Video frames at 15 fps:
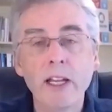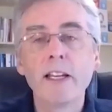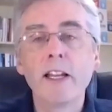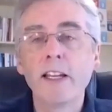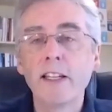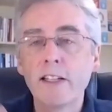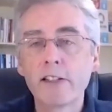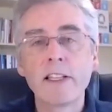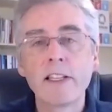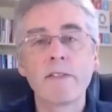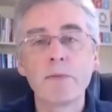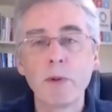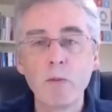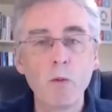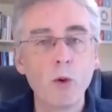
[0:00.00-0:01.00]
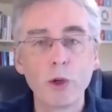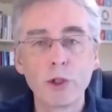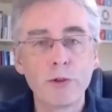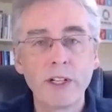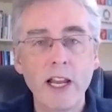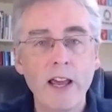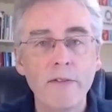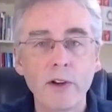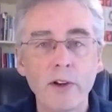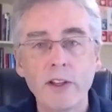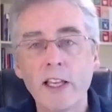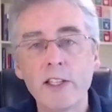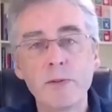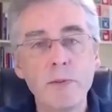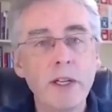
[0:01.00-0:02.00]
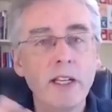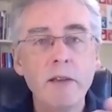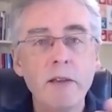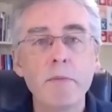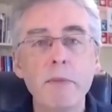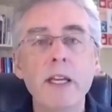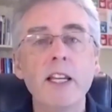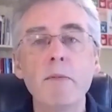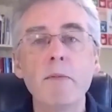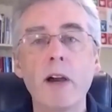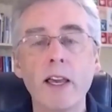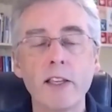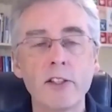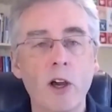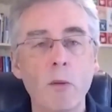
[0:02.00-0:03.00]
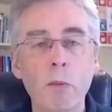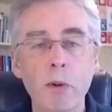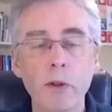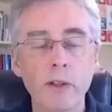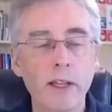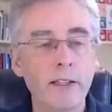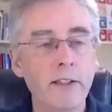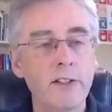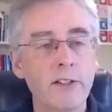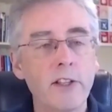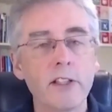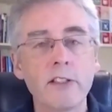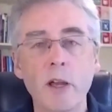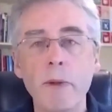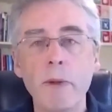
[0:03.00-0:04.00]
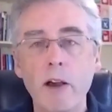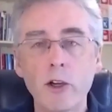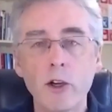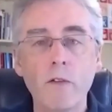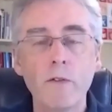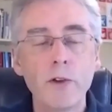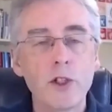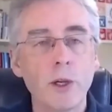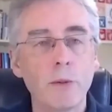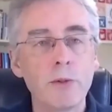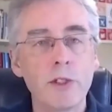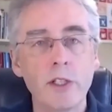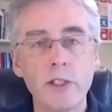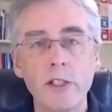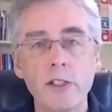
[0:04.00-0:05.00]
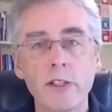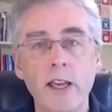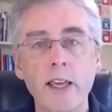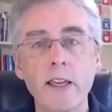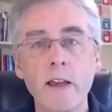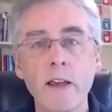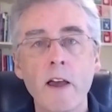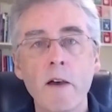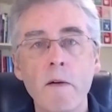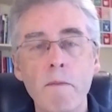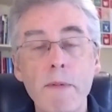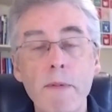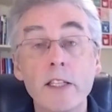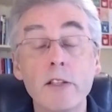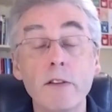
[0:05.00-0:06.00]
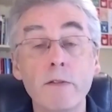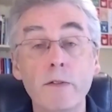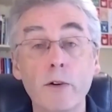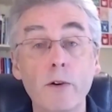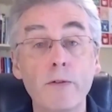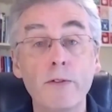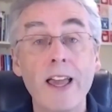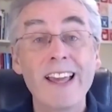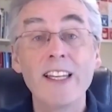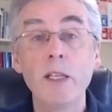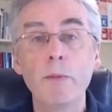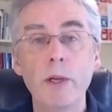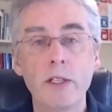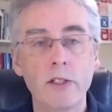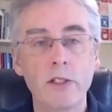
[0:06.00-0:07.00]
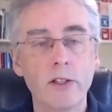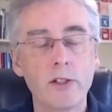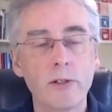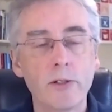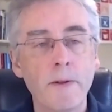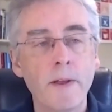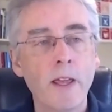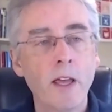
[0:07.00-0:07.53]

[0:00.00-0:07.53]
And it doesn't have to be water in Africa. That's merely my example, and this isn't about coffee shops. This is a metaphor for any business.